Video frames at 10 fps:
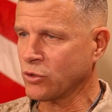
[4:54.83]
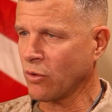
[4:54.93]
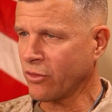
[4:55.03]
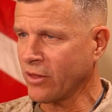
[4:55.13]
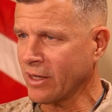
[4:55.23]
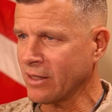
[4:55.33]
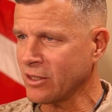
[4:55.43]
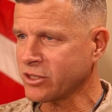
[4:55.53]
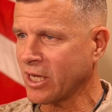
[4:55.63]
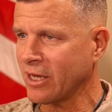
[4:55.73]
So I think
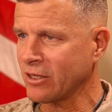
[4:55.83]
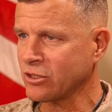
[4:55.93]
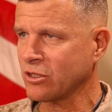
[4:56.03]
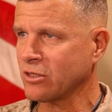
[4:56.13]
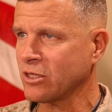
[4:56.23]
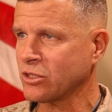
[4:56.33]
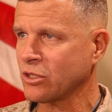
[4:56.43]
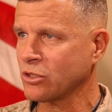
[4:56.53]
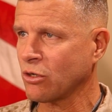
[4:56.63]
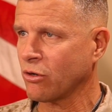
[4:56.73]
in this case,
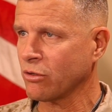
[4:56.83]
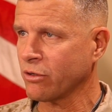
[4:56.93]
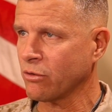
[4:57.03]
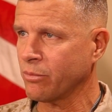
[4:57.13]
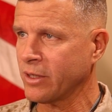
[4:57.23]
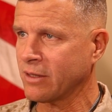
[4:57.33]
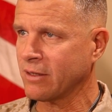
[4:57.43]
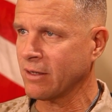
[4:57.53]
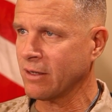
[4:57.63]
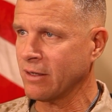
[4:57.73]
statistics are a little bit
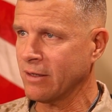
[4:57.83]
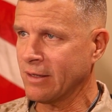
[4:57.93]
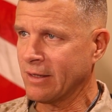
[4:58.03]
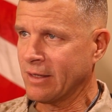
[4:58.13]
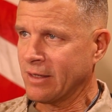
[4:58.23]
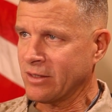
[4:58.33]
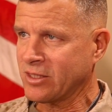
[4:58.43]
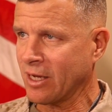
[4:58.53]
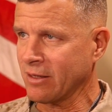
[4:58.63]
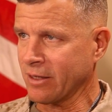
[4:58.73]

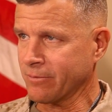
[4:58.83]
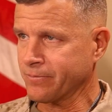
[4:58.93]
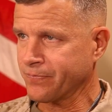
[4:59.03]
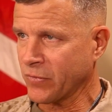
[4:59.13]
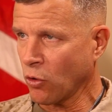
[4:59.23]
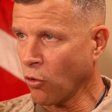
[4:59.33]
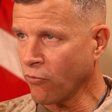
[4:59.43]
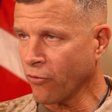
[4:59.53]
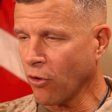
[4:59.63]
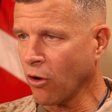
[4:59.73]
telling.
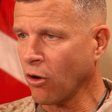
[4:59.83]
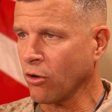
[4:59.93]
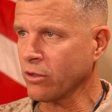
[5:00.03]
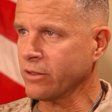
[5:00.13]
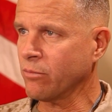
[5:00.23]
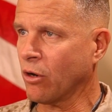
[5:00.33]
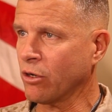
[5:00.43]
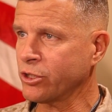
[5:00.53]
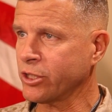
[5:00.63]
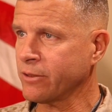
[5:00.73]
Overall in
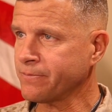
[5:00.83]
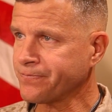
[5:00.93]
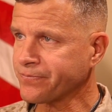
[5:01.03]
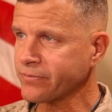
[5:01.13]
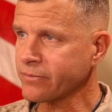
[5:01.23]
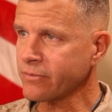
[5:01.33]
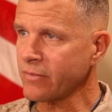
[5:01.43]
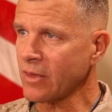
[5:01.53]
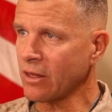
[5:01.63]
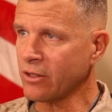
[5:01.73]
Marjah,
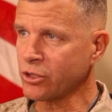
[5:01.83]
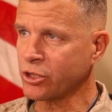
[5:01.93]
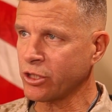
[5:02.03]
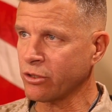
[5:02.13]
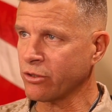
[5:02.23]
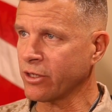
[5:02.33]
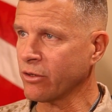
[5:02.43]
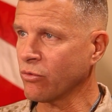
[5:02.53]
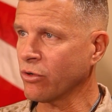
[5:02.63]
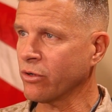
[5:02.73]
This year
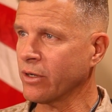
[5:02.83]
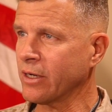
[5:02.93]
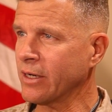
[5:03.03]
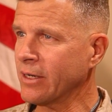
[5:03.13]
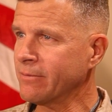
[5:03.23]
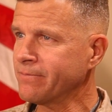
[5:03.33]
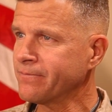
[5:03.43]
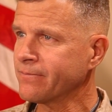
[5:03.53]
there were